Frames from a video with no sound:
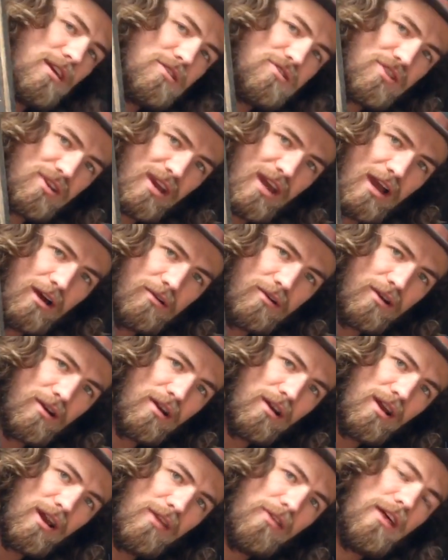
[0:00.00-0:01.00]
kitchen
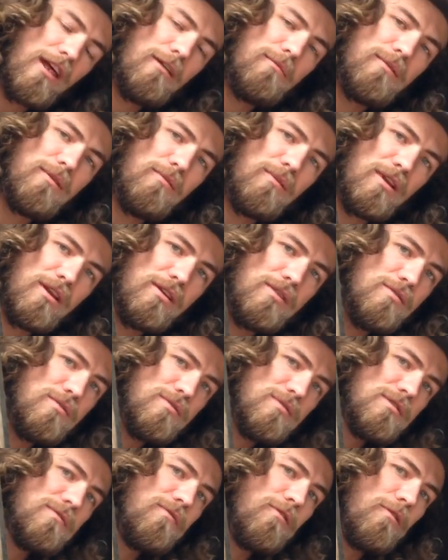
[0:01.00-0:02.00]
counter, and that'll be what I
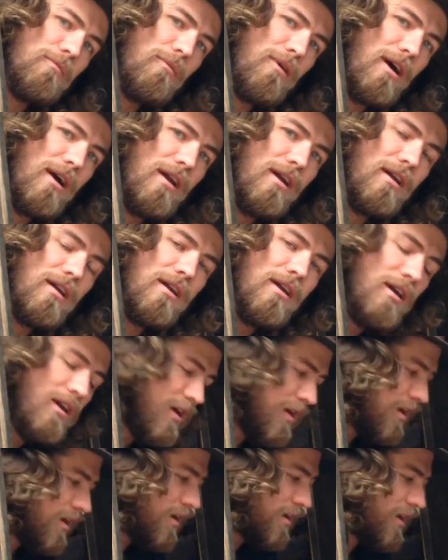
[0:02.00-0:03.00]
use for my
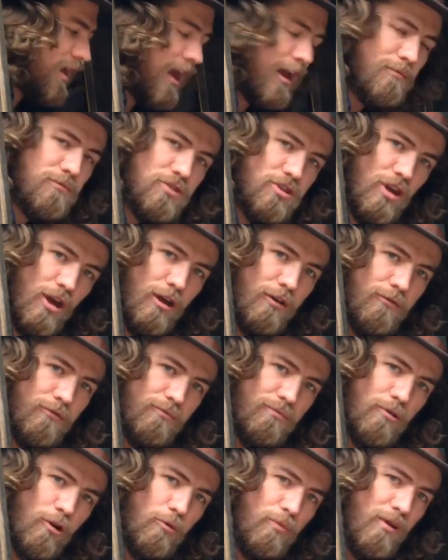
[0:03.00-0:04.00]
Camp Chef
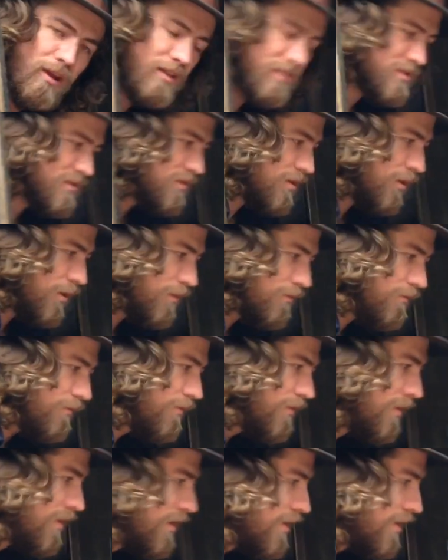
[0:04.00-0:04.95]
propane stove.